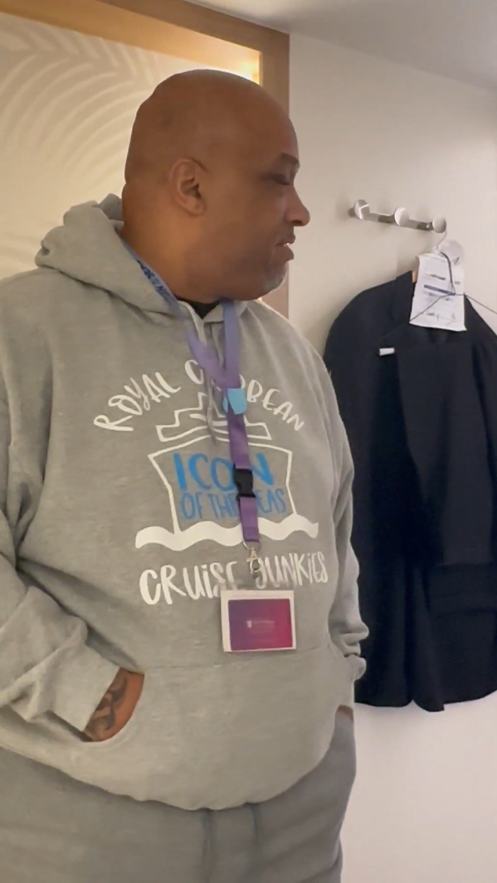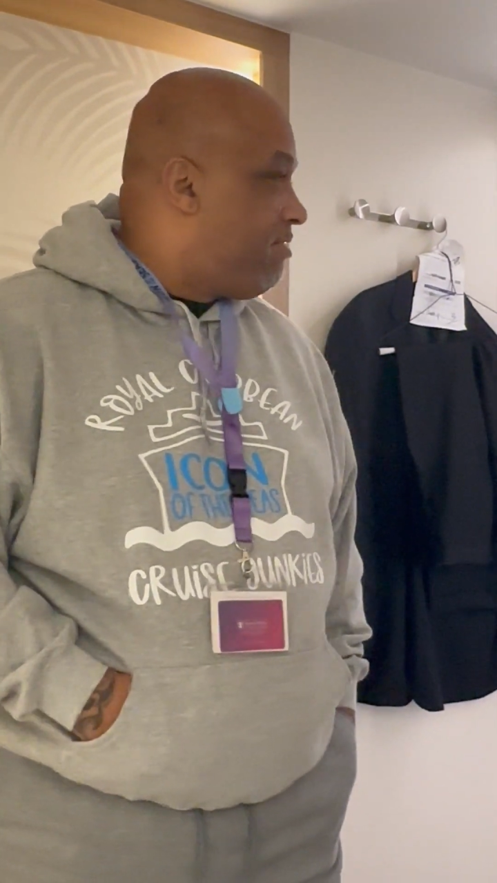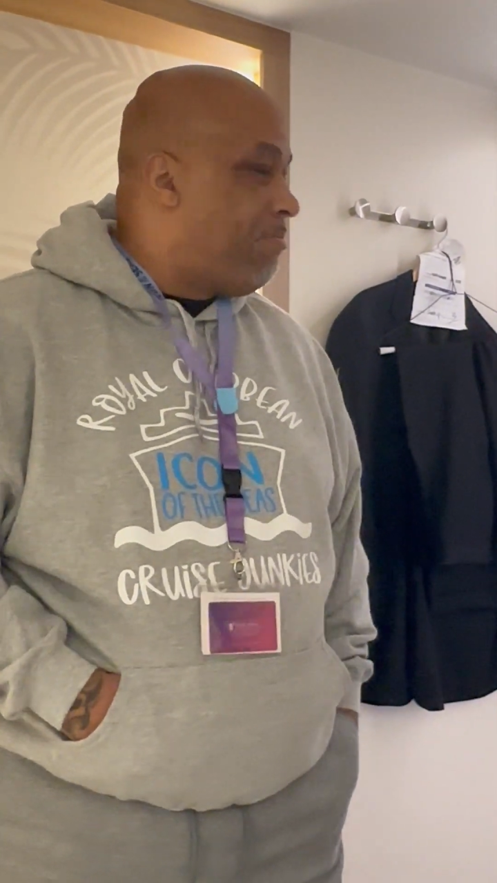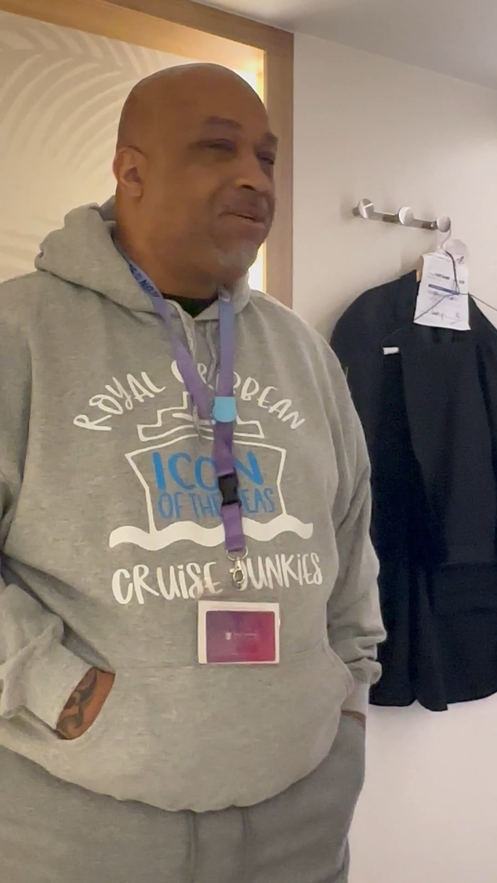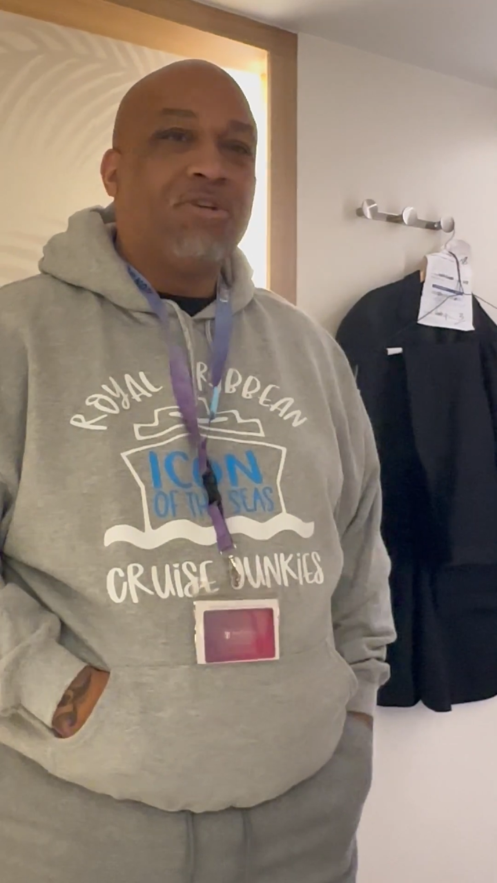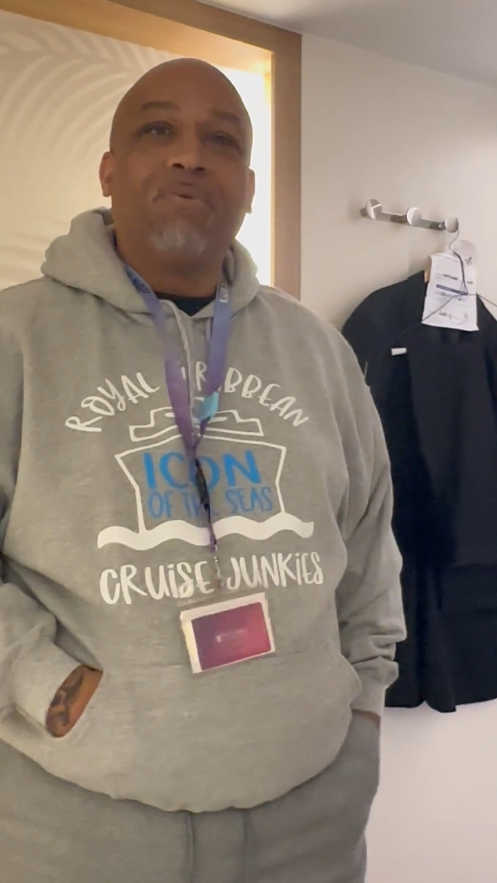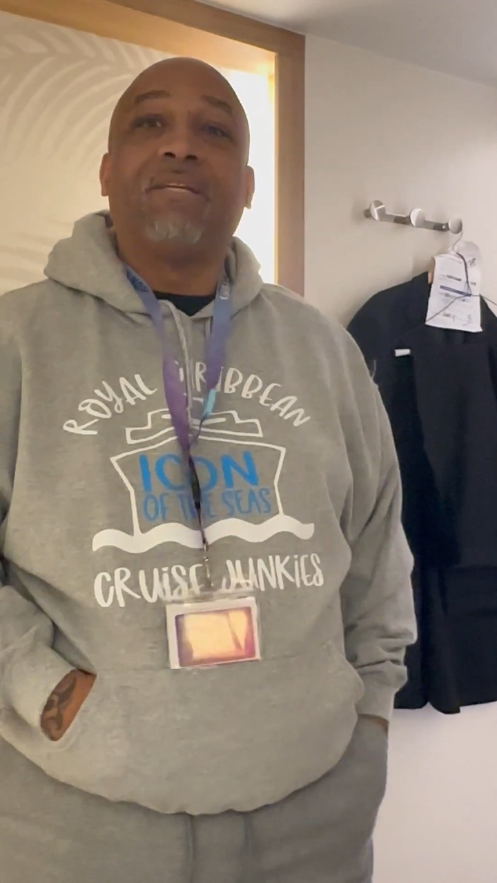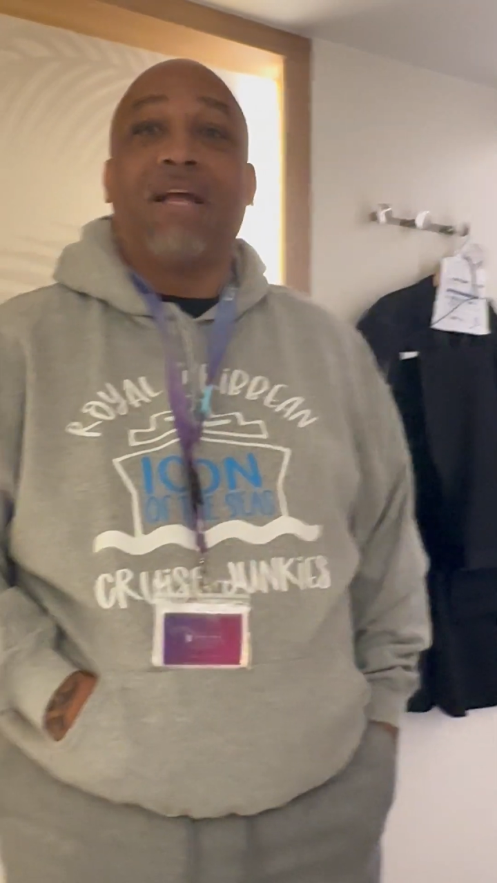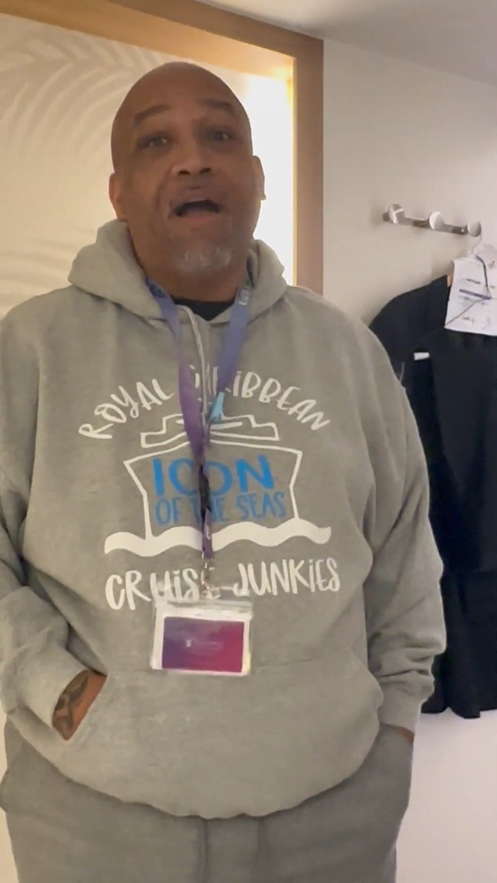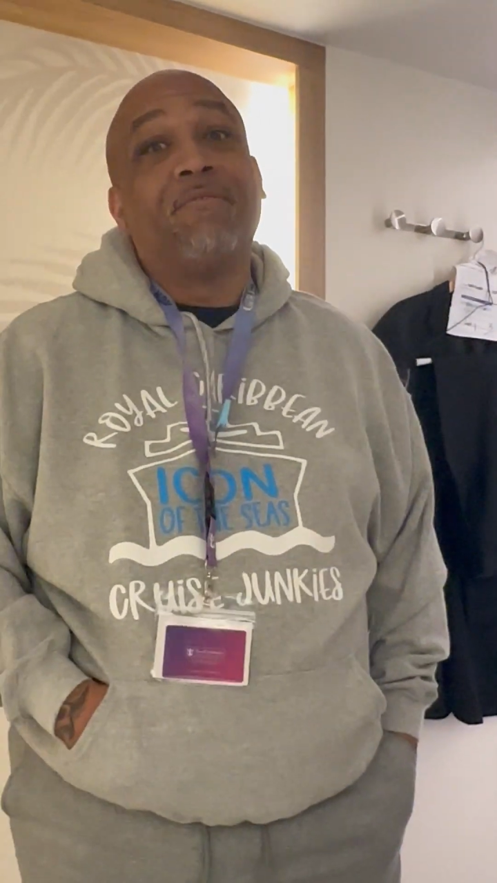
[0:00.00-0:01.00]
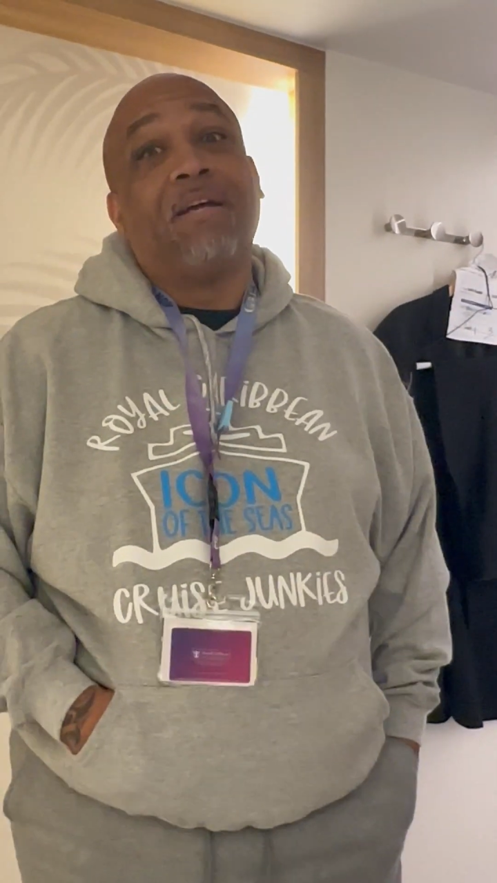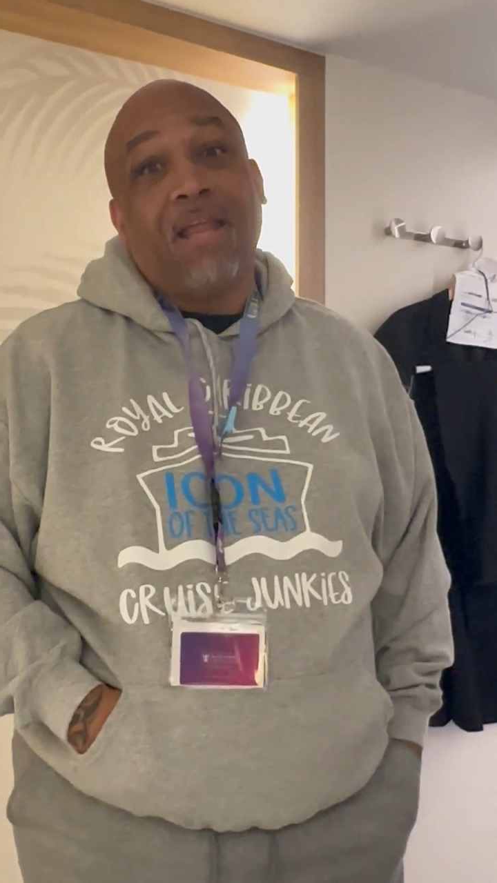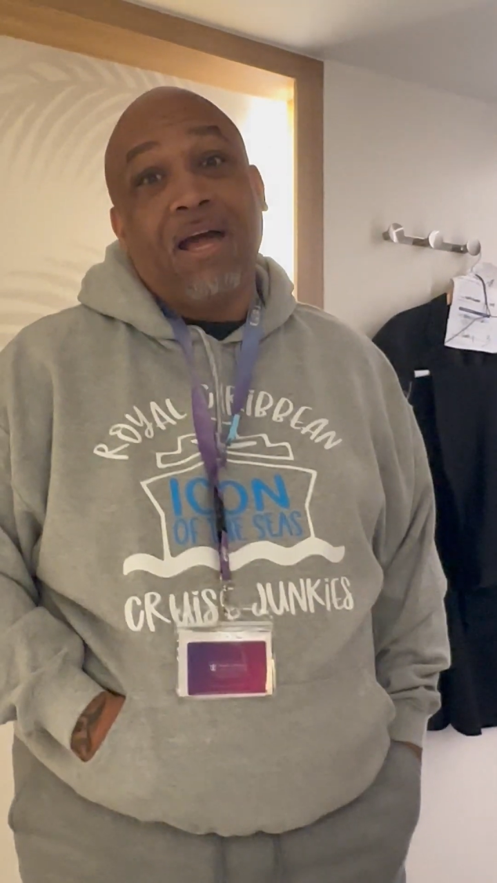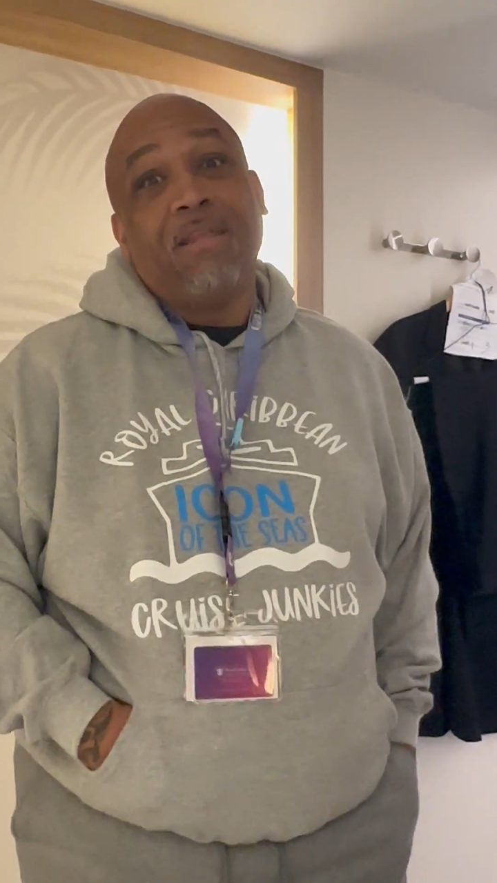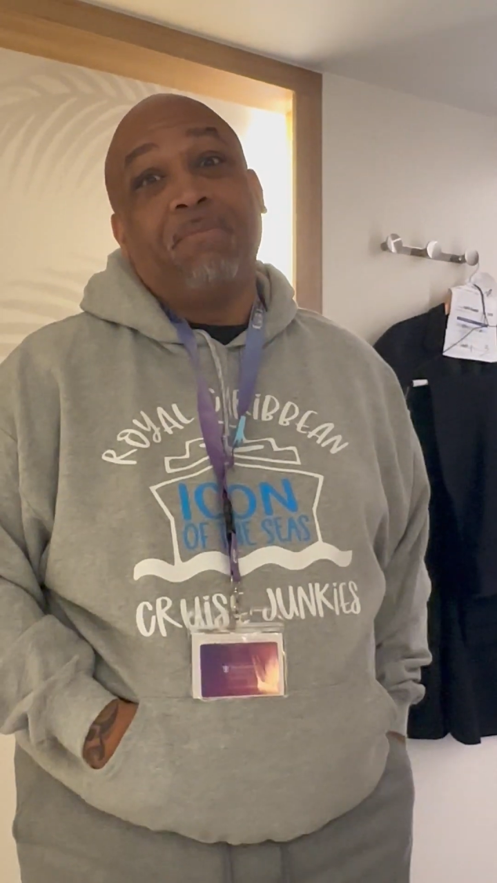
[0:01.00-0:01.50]
My shirt was a Calvin
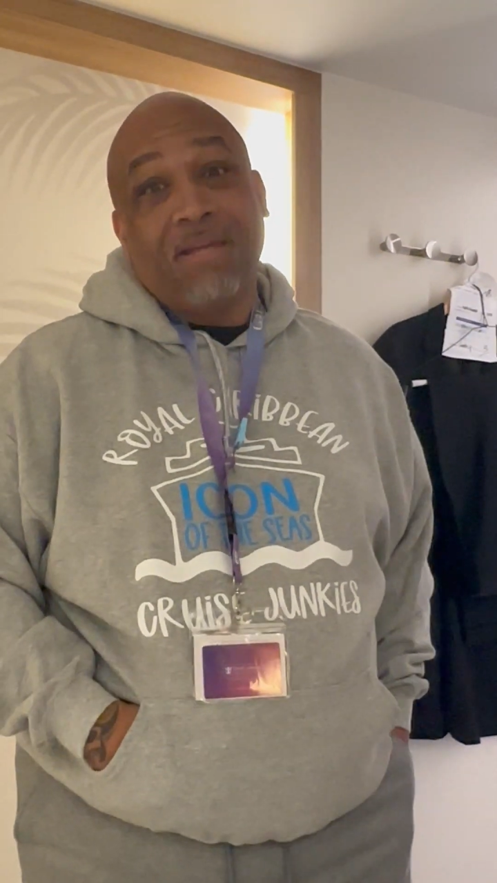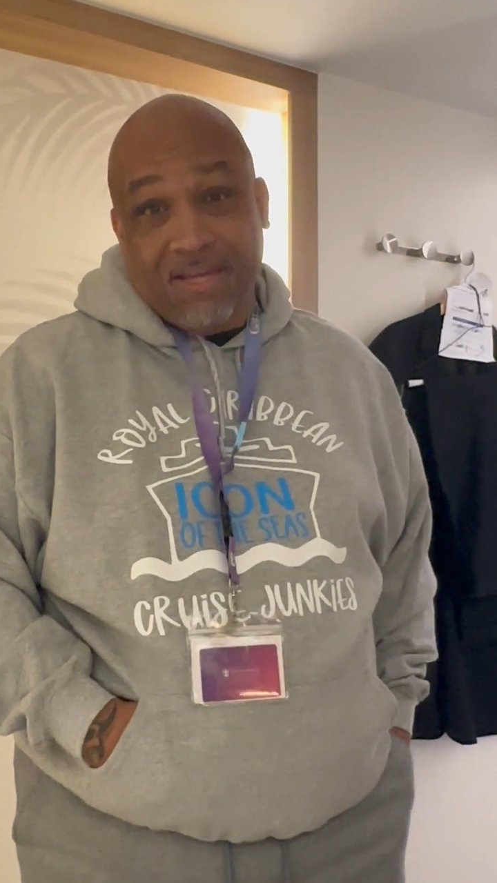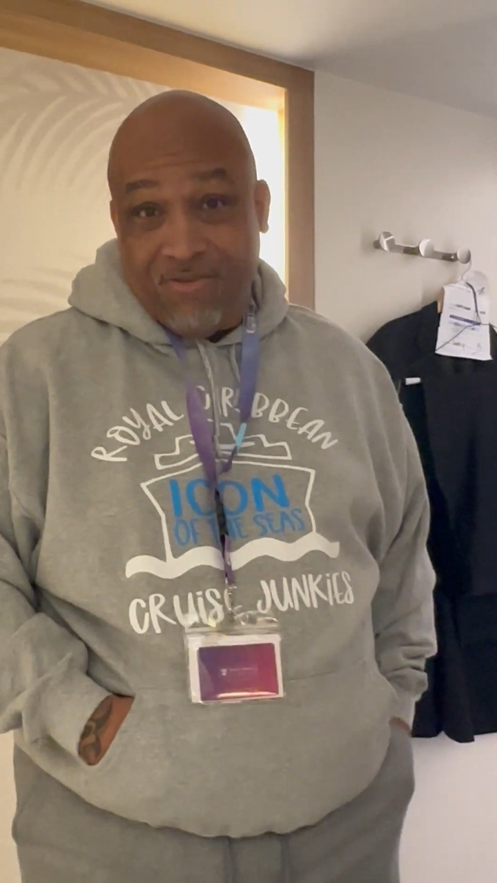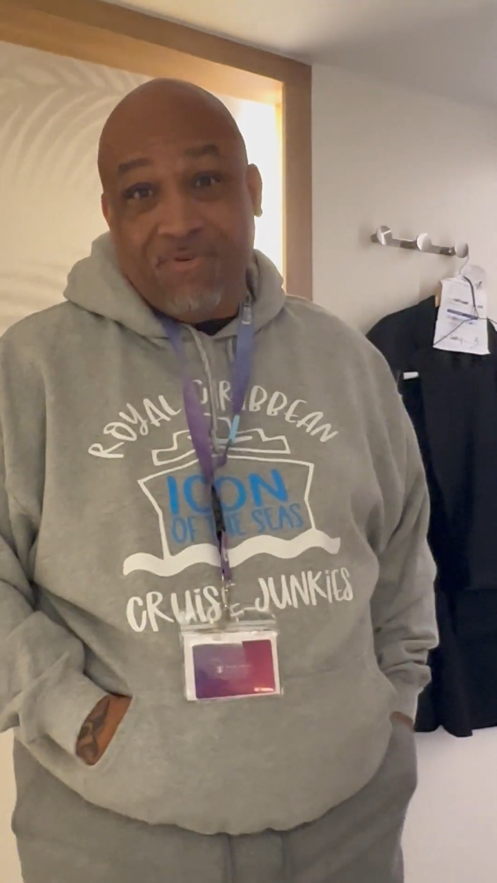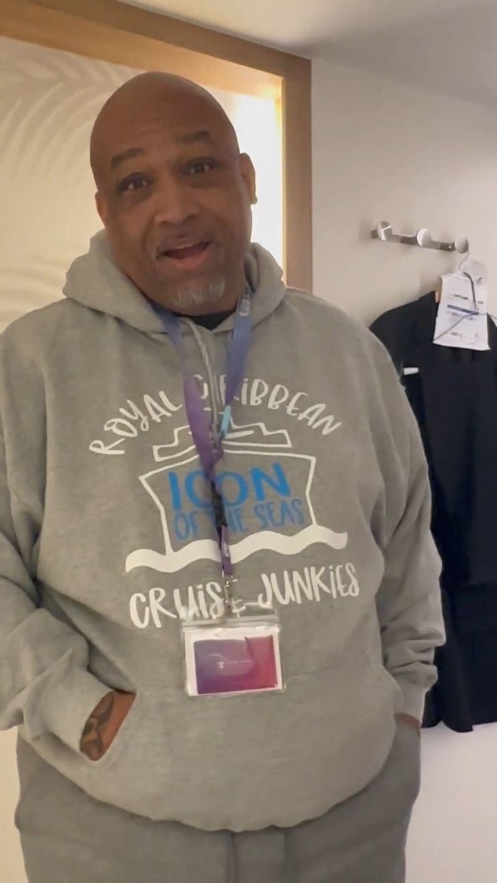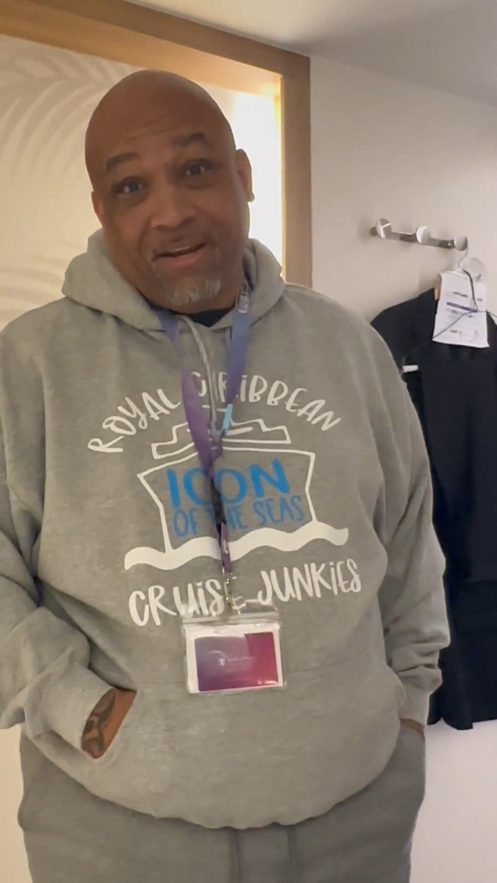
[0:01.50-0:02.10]
Klein. He better get it right.